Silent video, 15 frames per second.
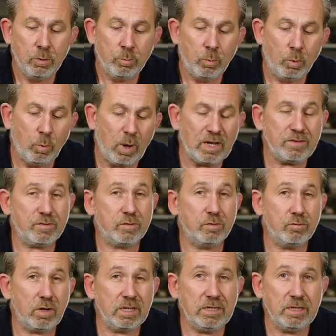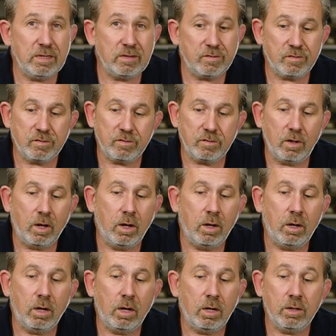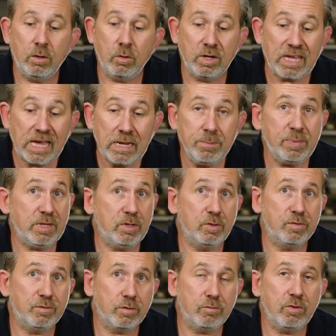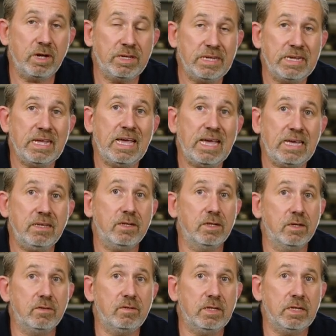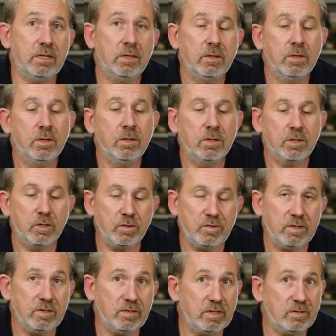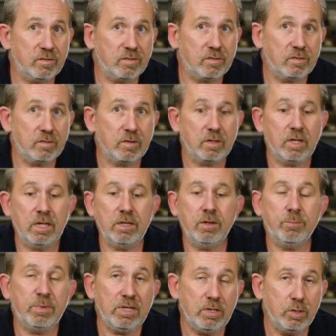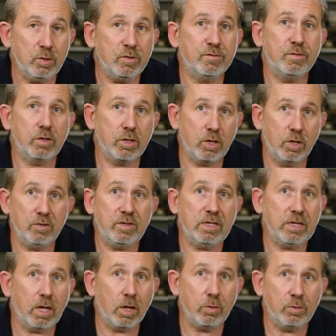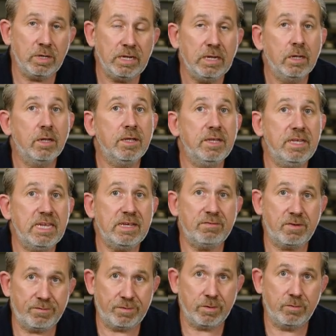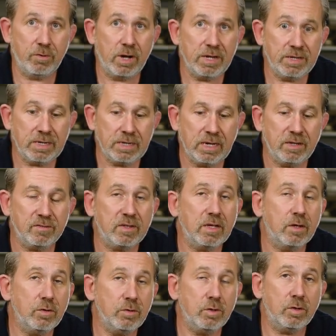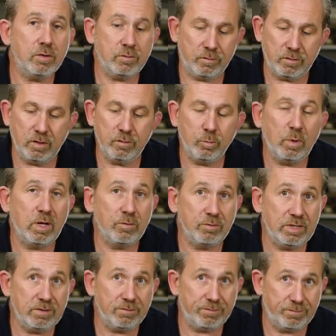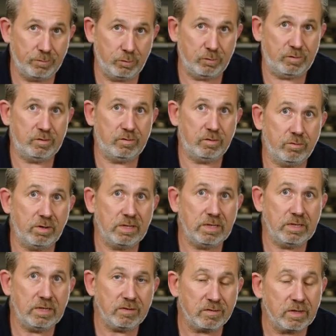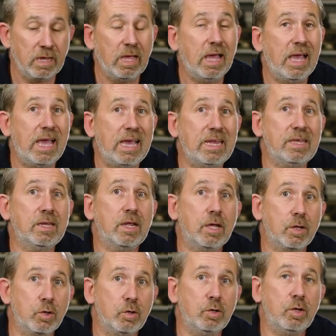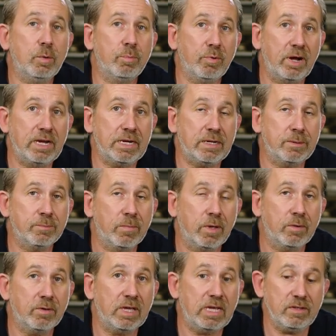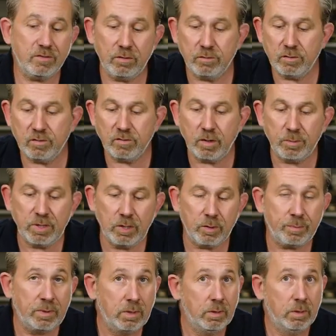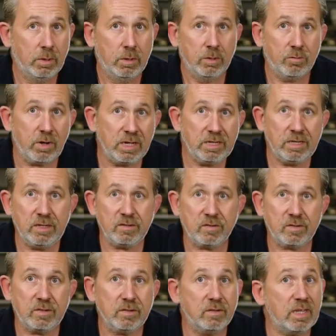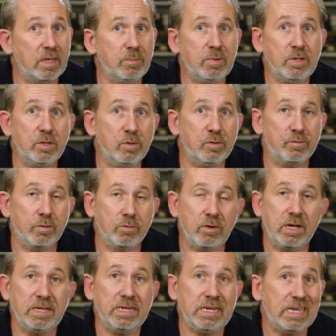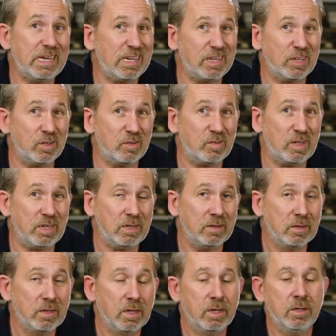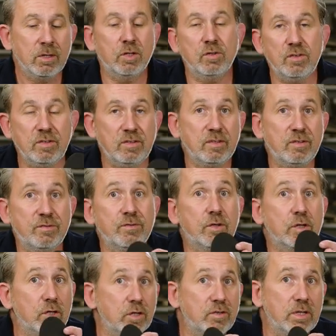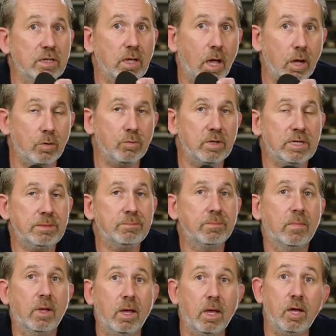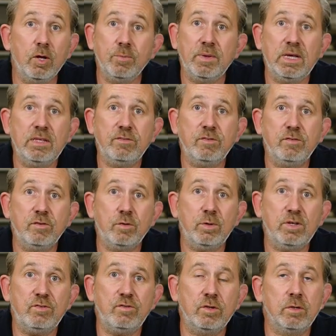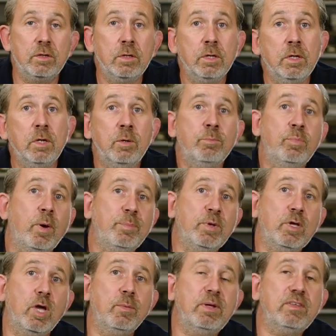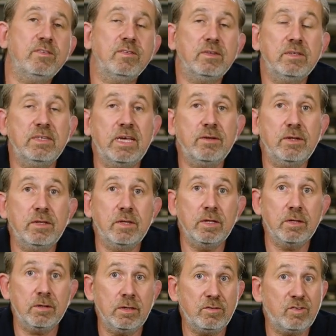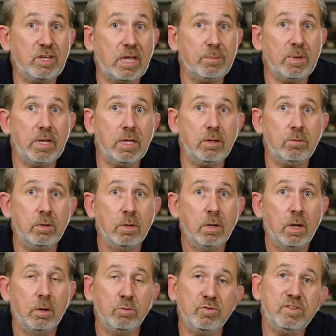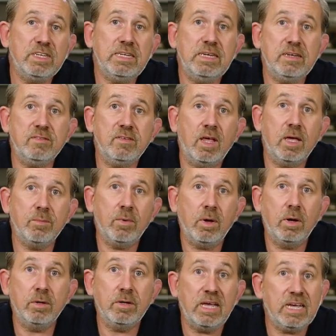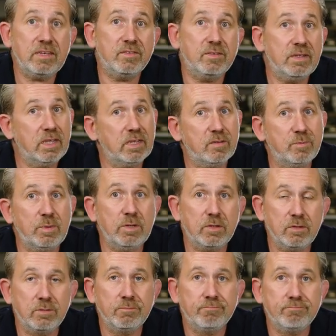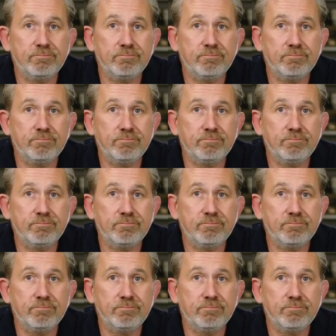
Well, whilst grinding discs are or can be used for grinding and cutting, cutting discs can be used for cutting only, never for grinding, as they are not as well reinforced grinding disc and could break. Okay, so to sum it up, grinding disc can be used for grinding and cutting. Cutting disc for cutting only. I hope that answers your question. Pop your comments down in the chat below. Or see you next time on Ask the Expert.